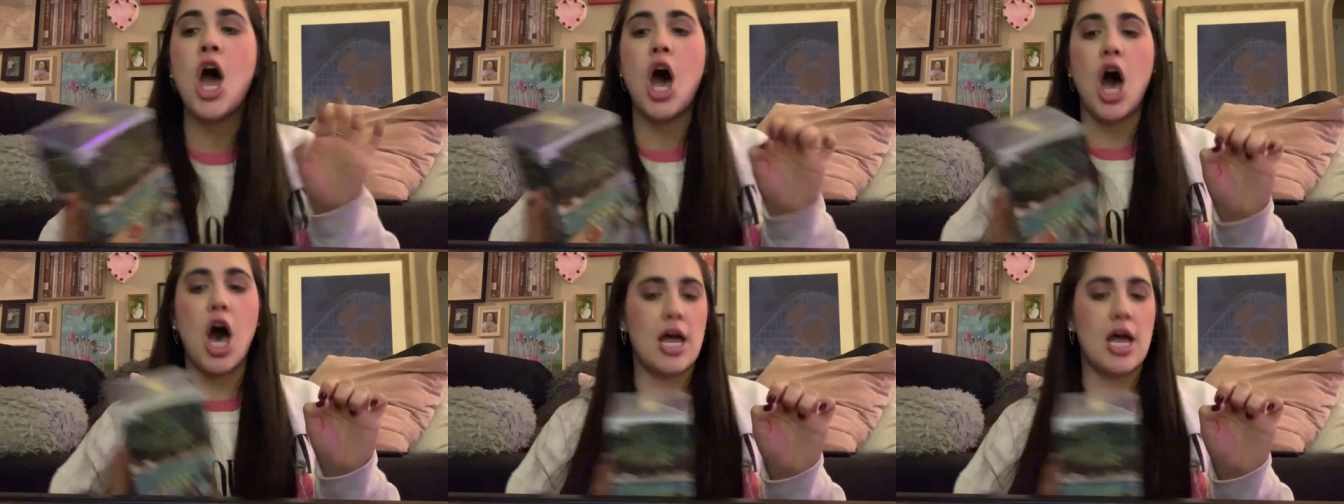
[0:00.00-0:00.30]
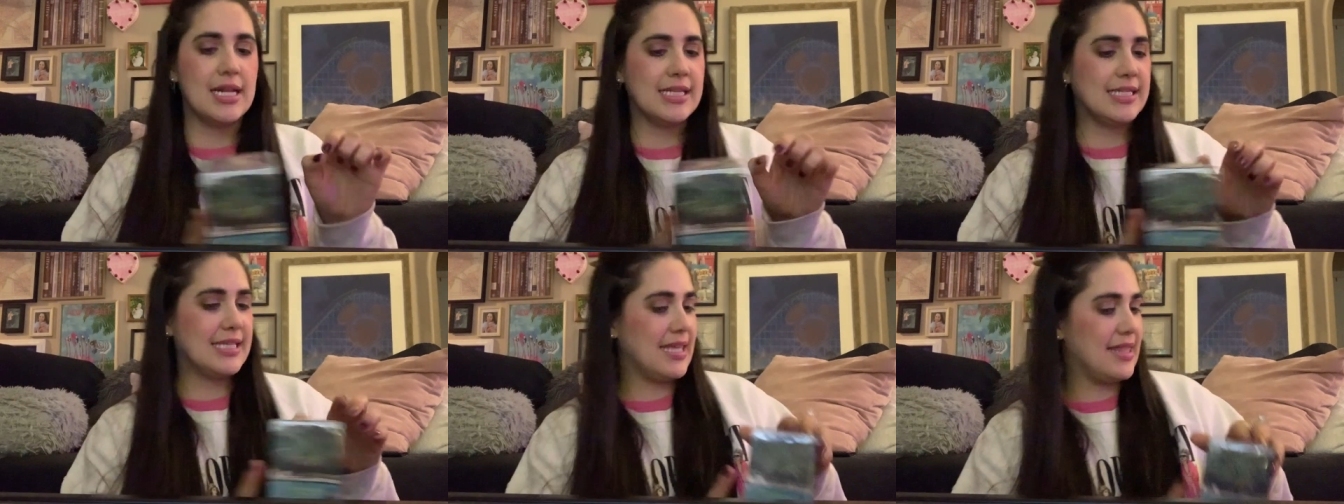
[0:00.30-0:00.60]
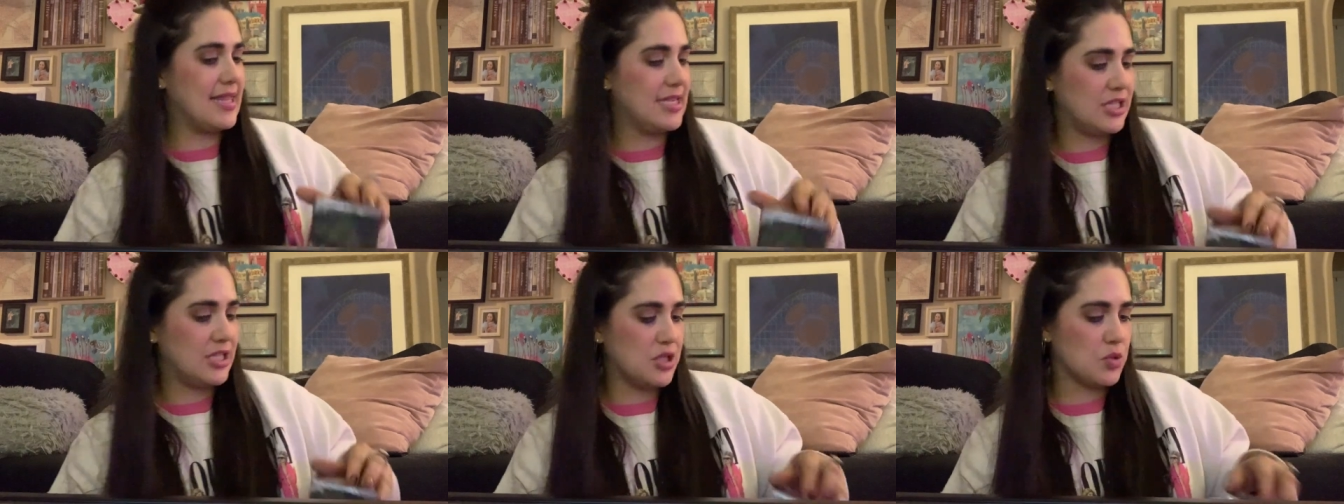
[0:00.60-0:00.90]
Honestly,
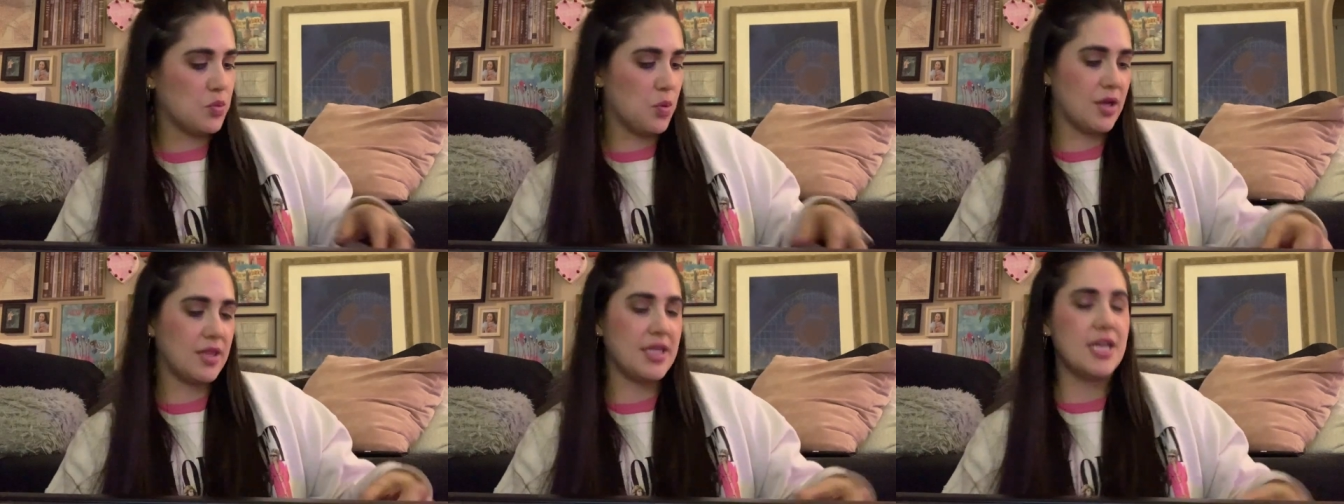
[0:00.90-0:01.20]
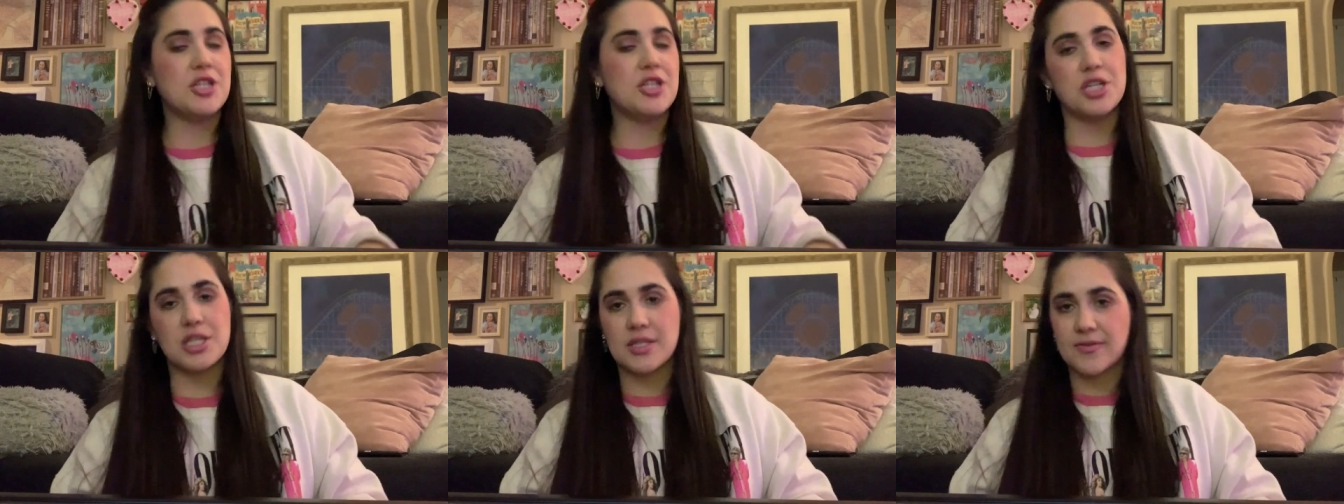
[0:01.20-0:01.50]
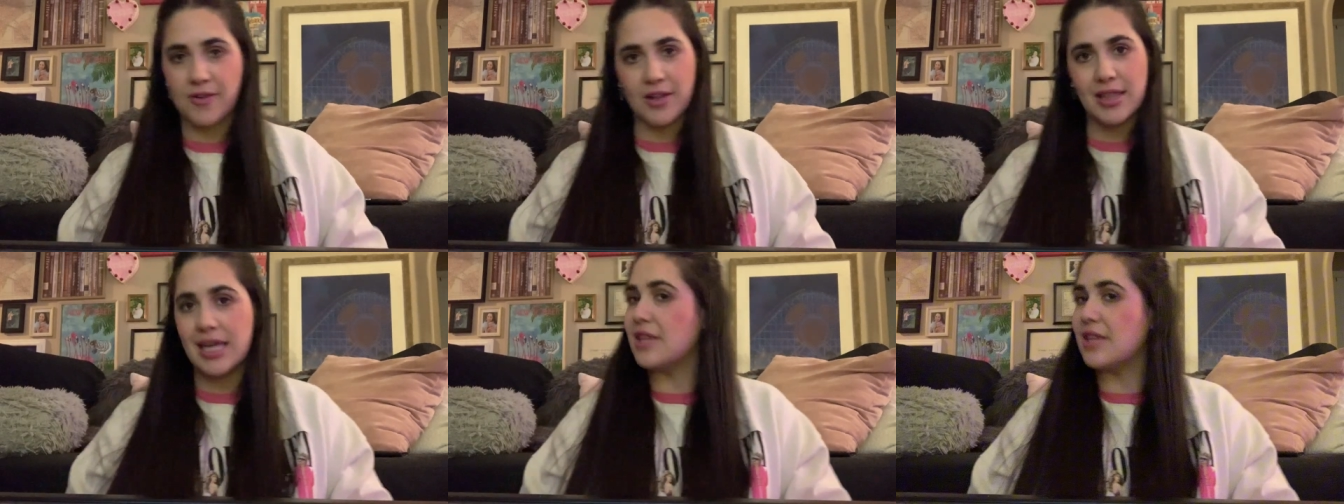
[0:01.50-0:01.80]
this is worth it just
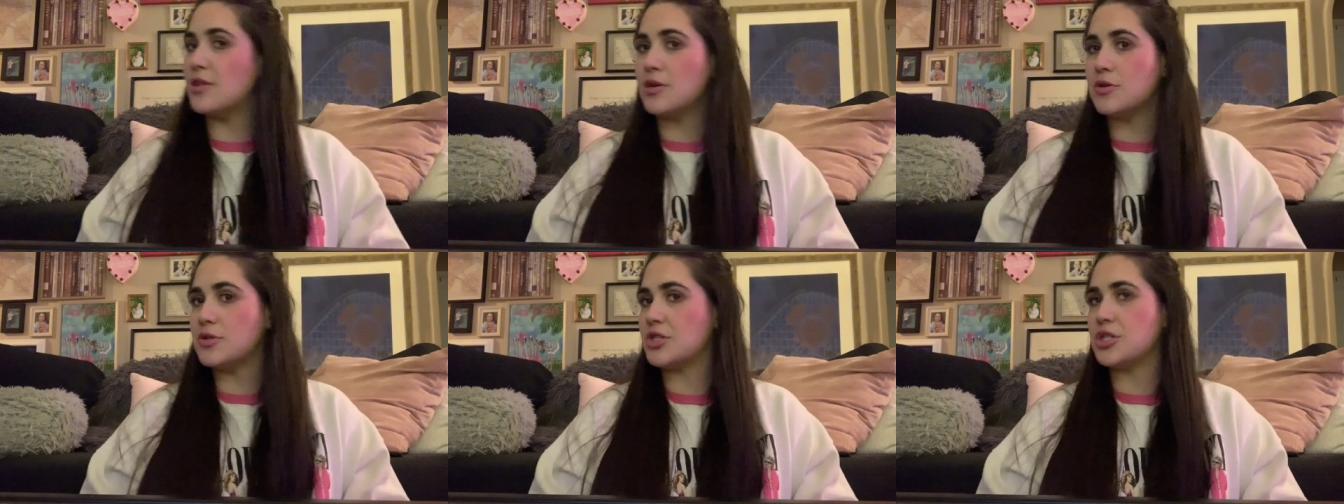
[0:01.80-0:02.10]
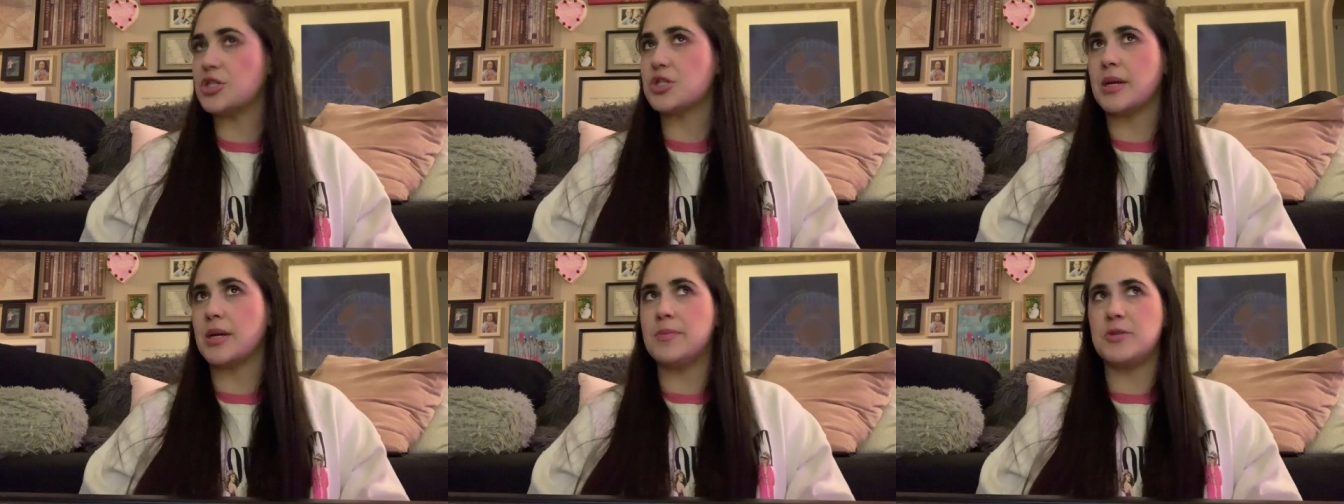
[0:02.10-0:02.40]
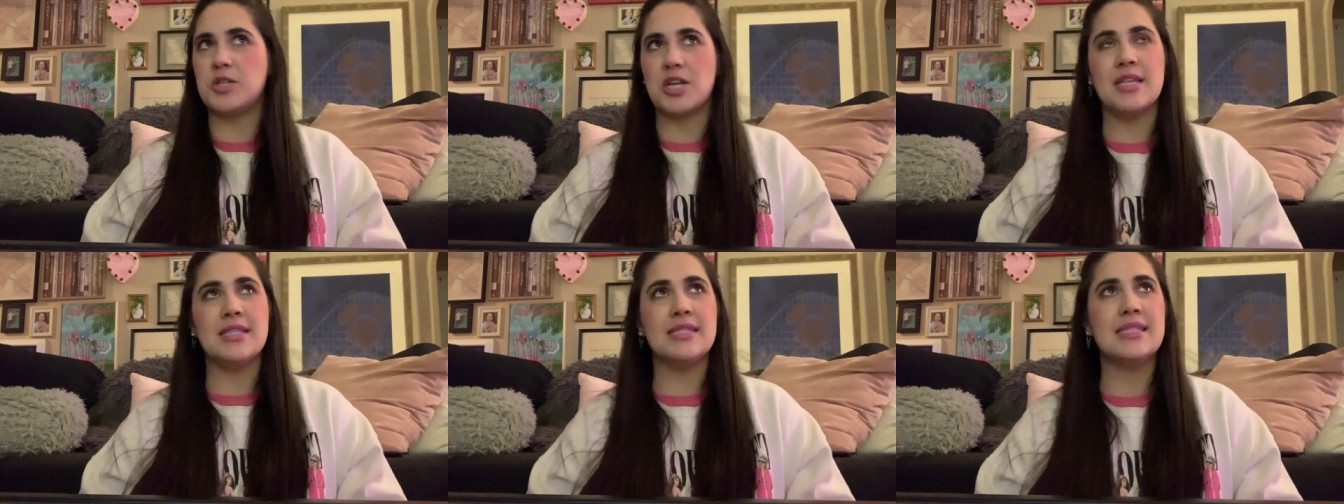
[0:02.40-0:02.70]
for like those
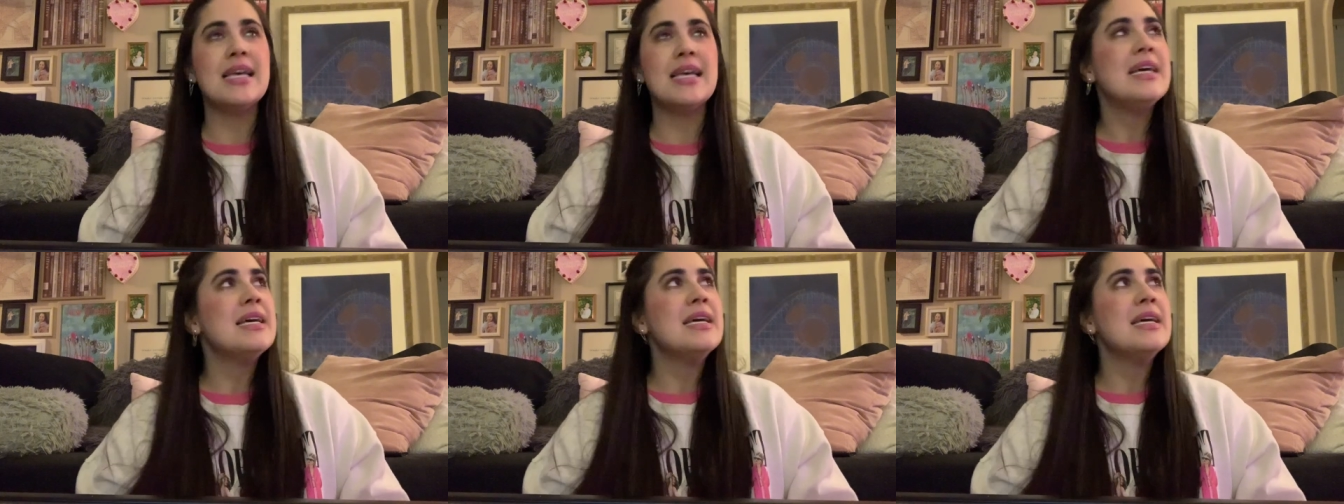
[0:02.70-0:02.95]
descriptions.